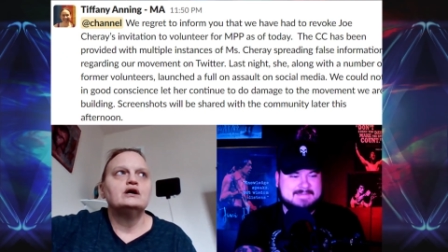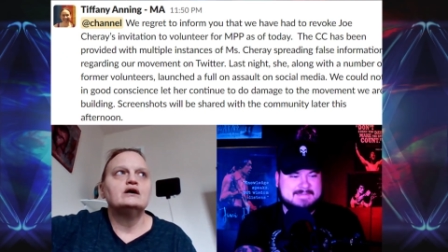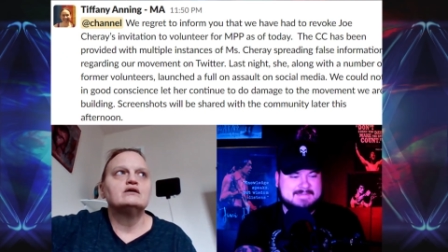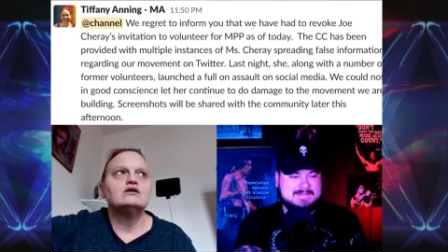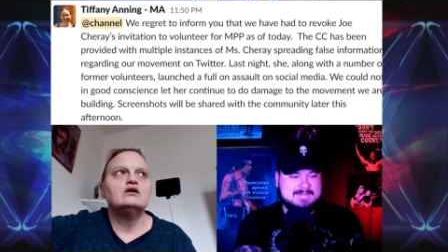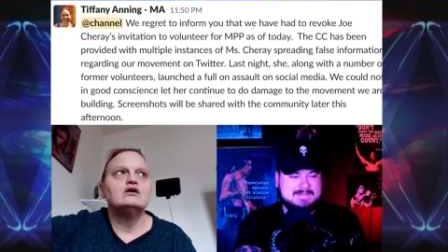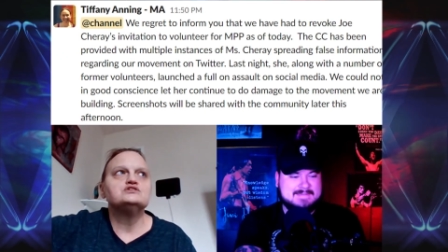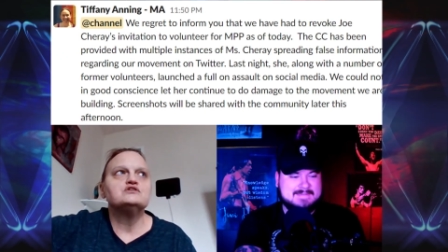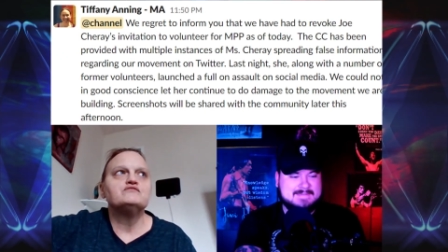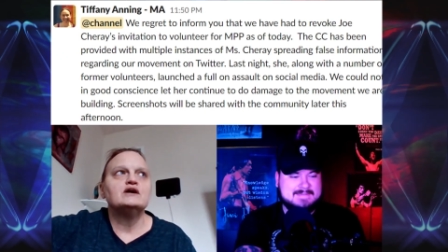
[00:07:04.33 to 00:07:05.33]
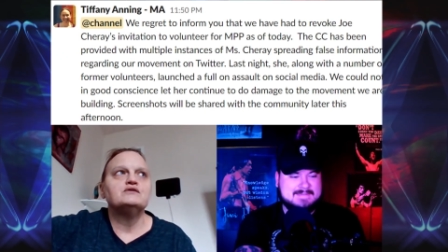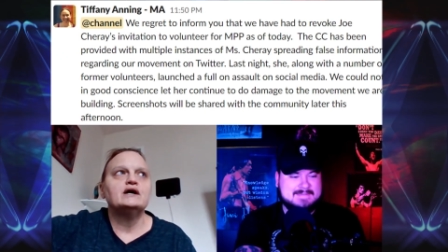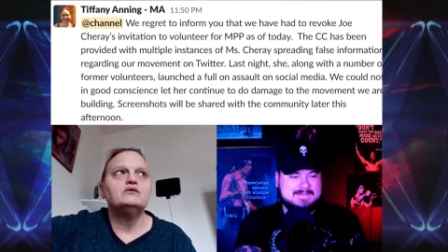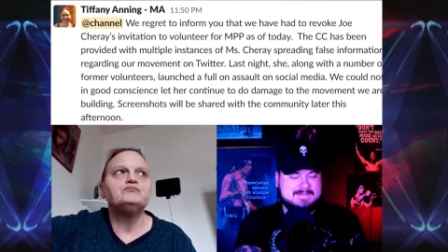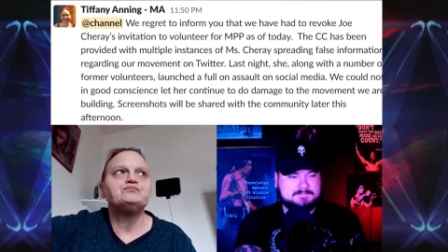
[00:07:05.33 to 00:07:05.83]
I also
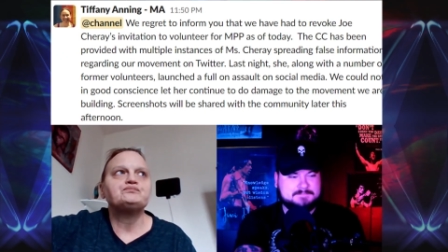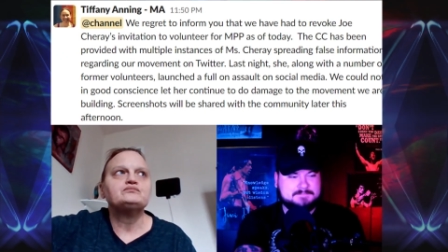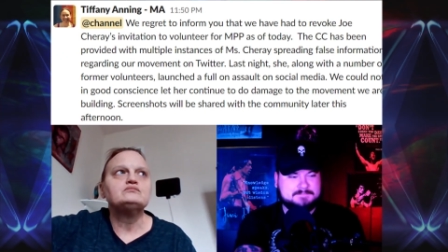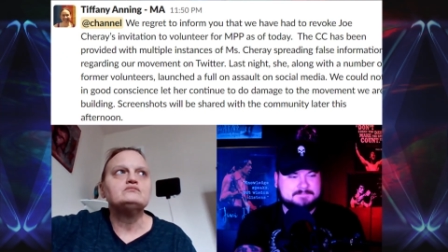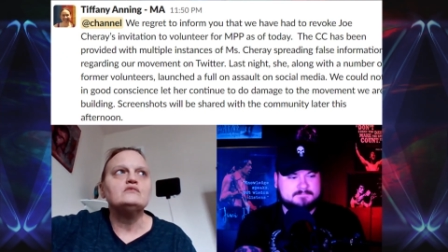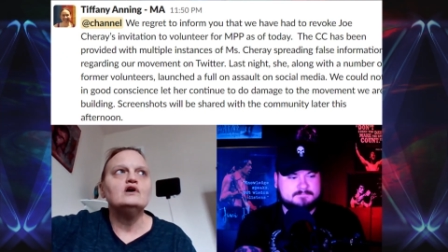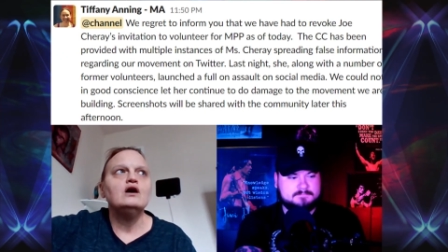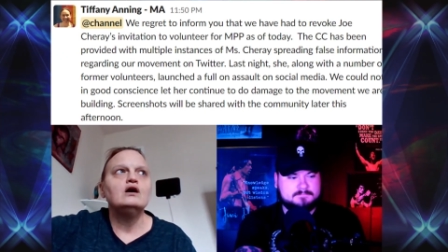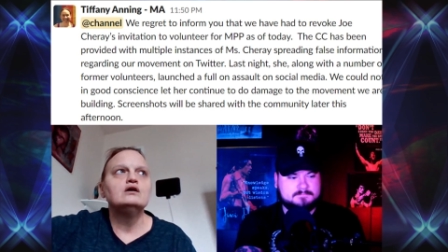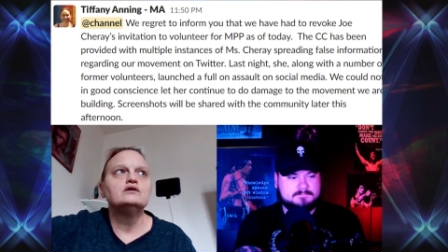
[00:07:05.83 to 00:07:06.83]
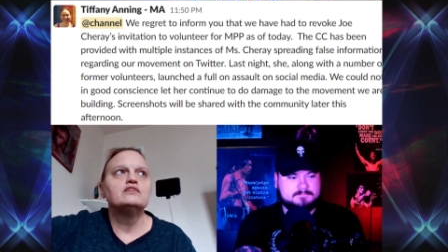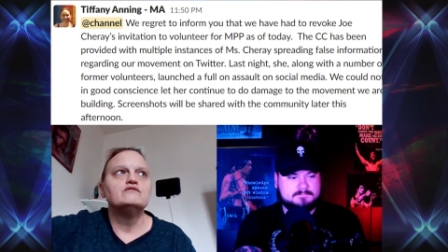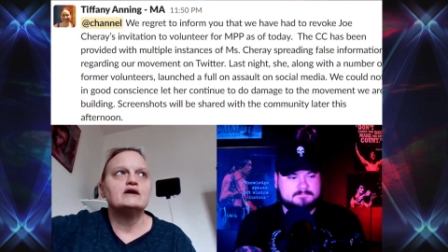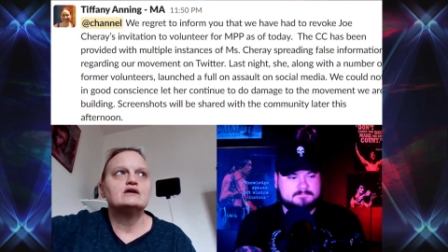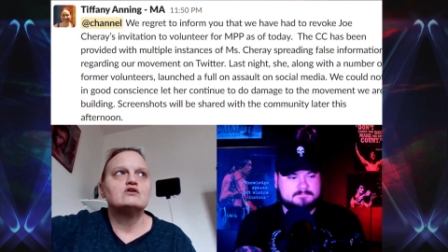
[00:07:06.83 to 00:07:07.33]
found out on
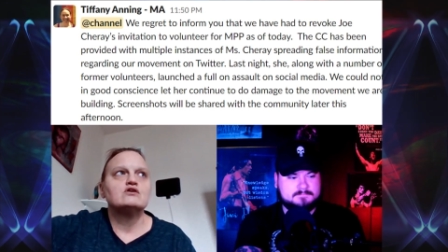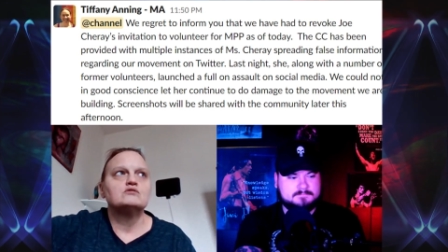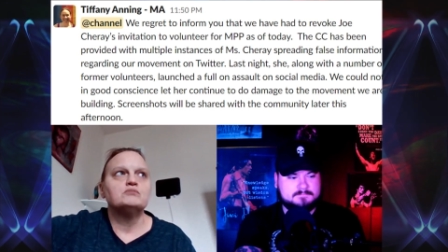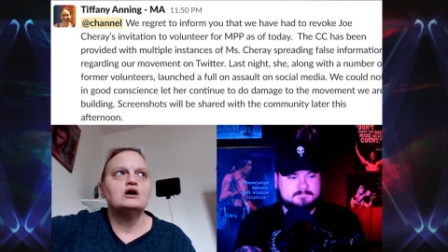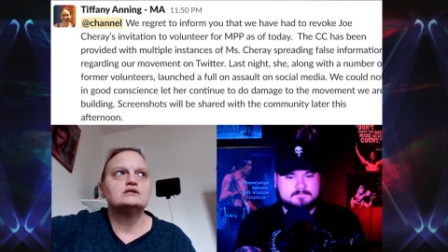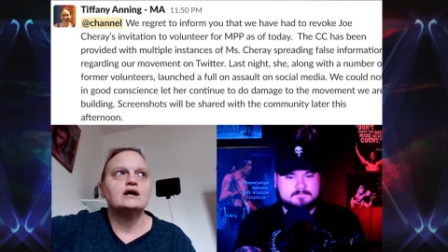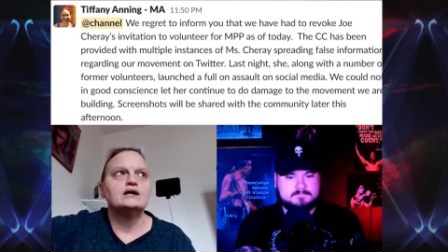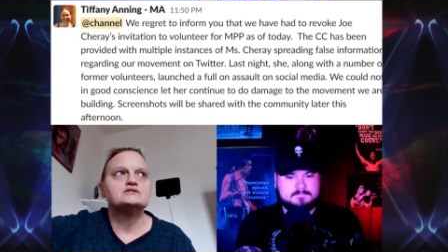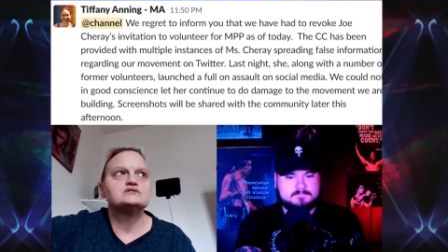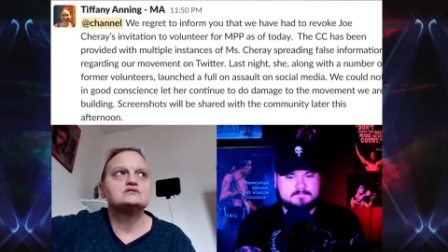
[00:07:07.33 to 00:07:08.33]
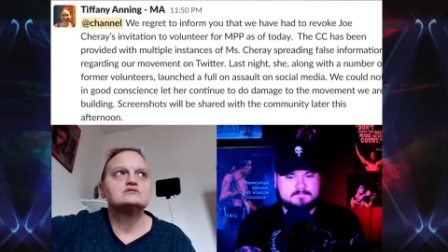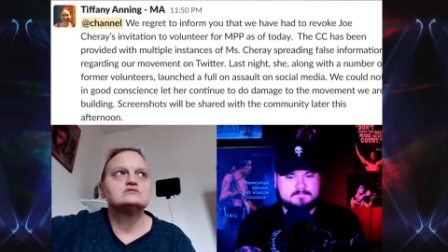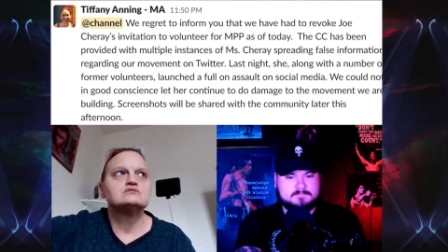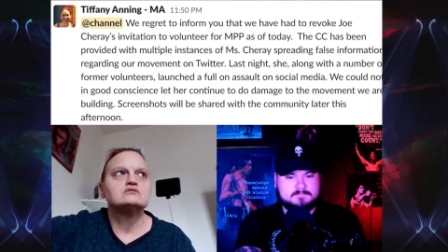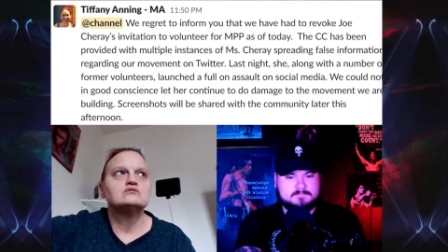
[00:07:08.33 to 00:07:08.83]
the Vanguard podcast,
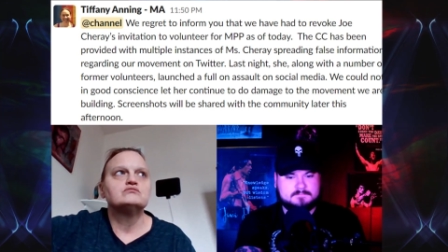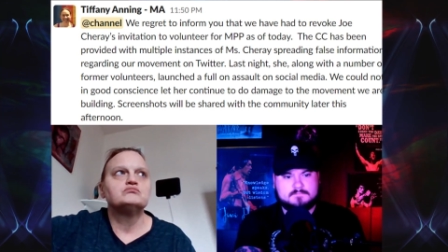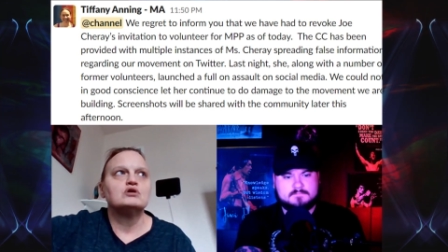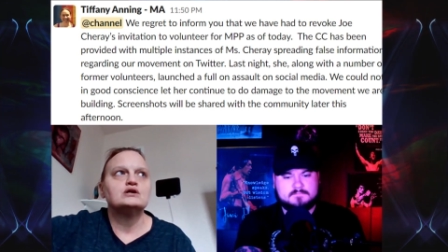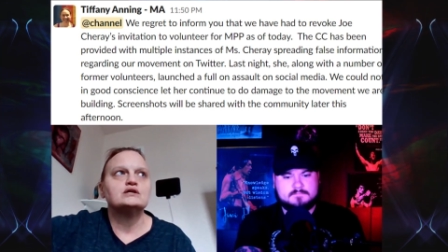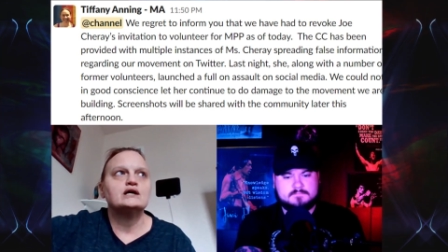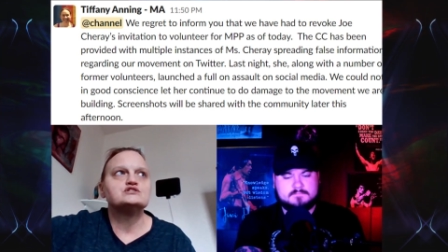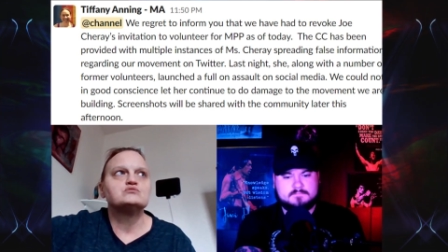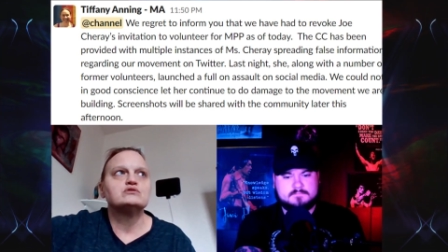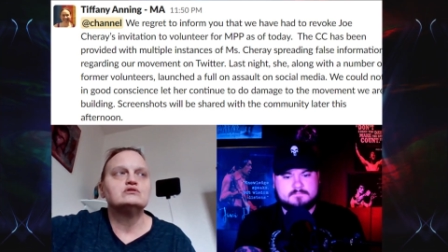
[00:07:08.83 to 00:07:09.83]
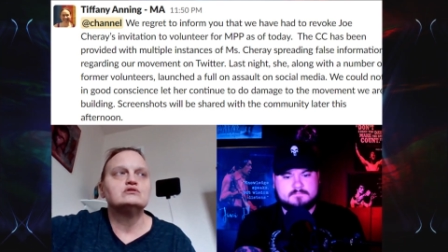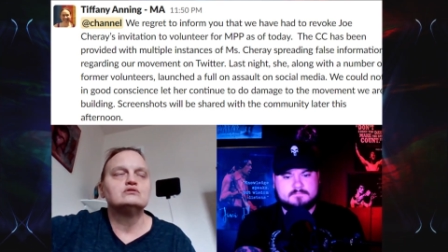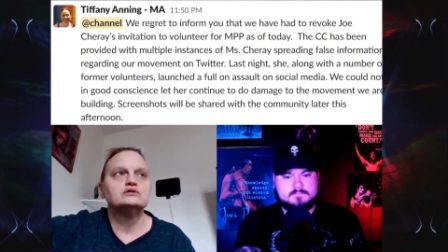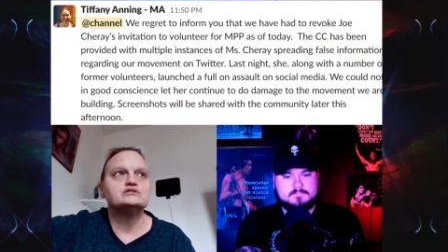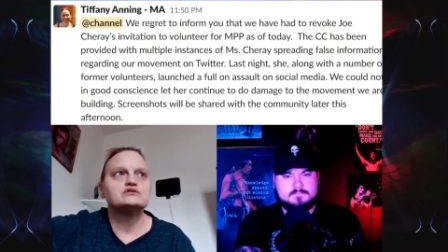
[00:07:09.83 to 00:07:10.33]
broadcast with
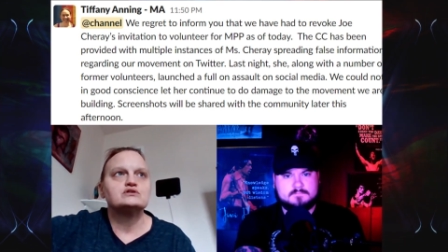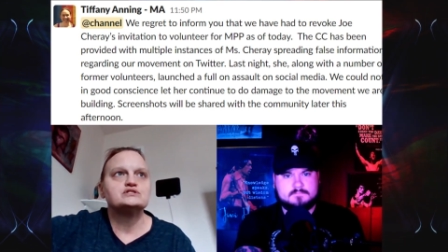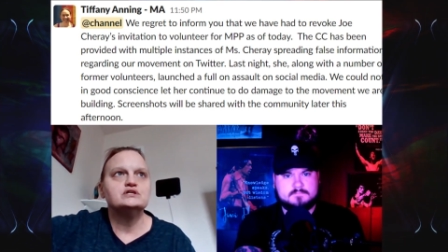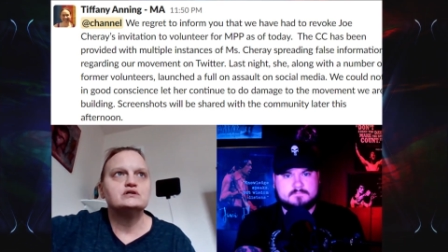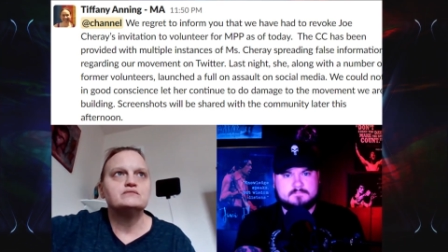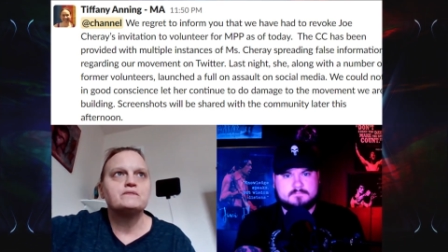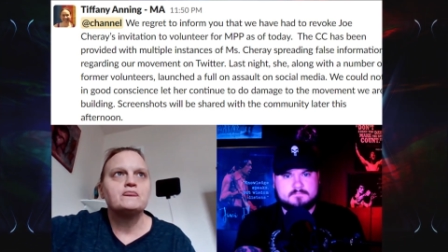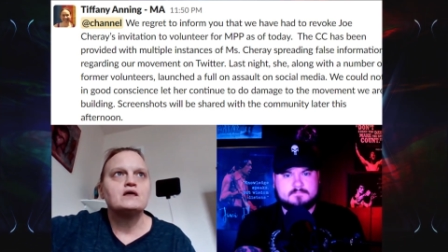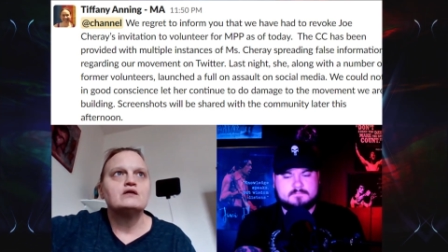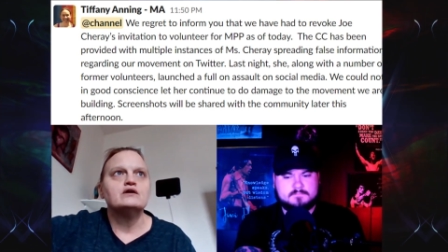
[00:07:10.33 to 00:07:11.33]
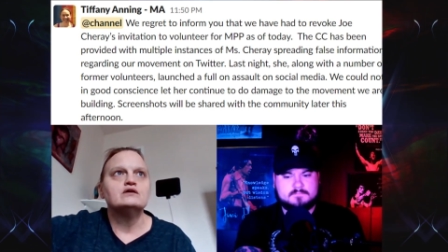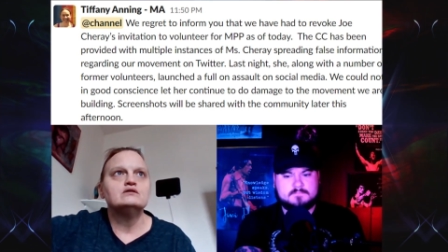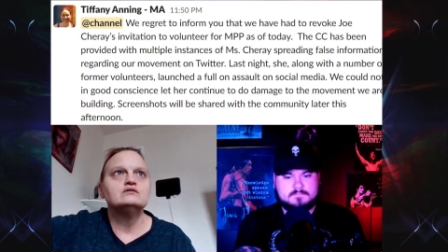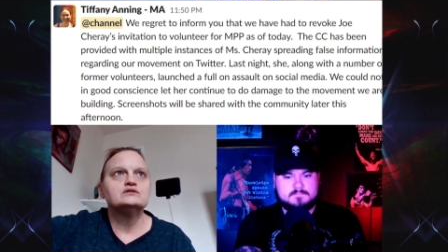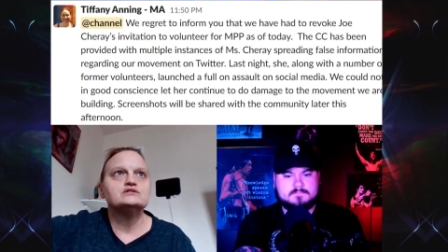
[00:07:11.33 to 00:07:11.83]
Annalise Garcia,
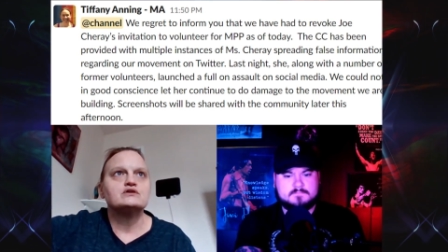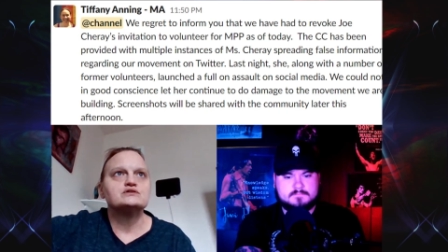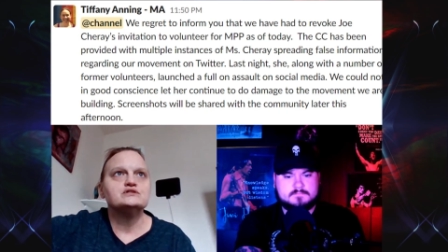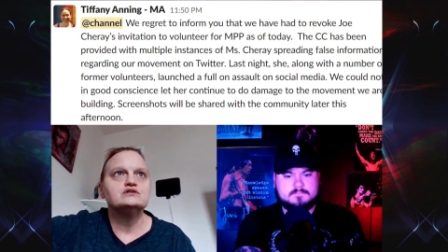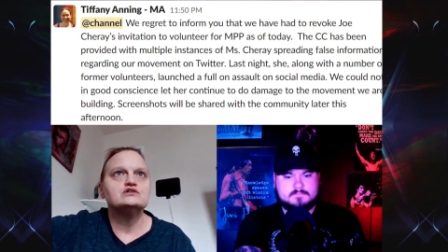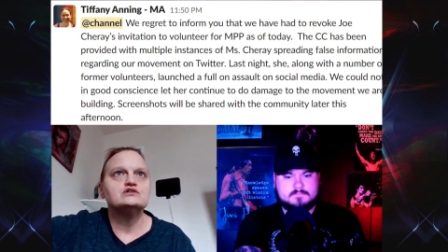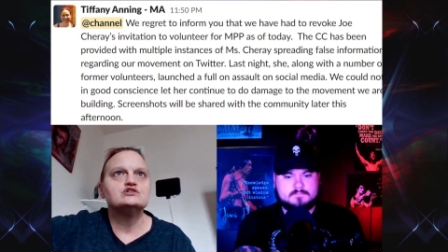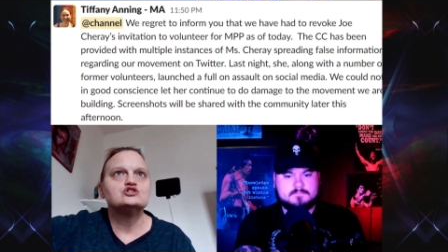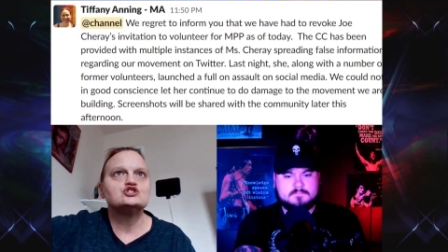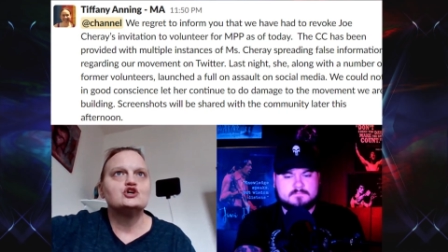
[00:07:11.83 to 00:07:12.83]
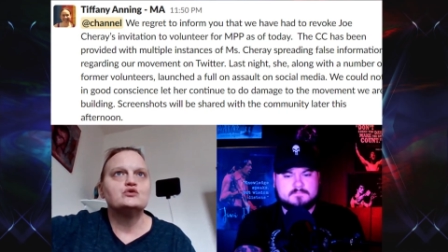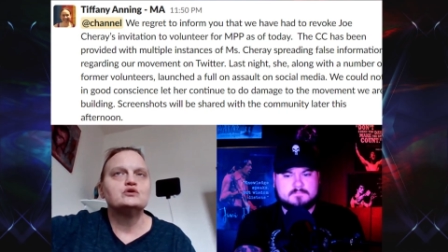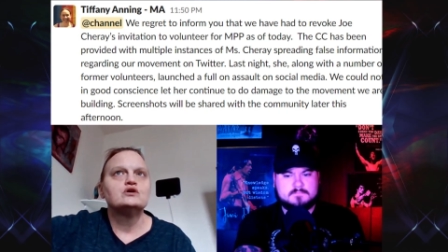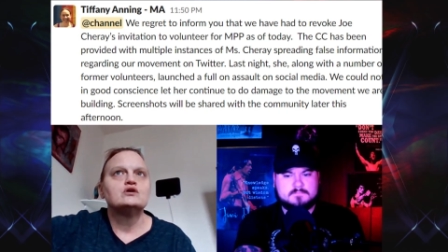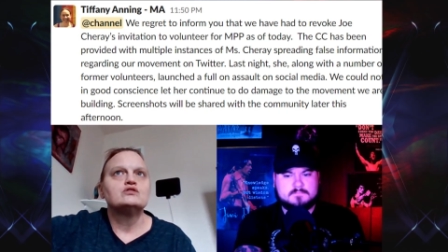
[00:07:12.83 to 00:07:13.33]
that Annalise Garcia
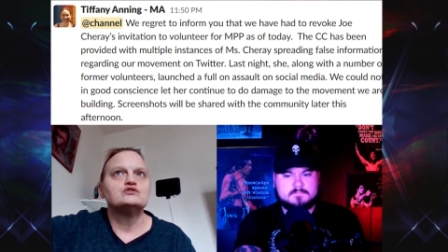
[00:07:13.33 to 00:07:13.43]
showed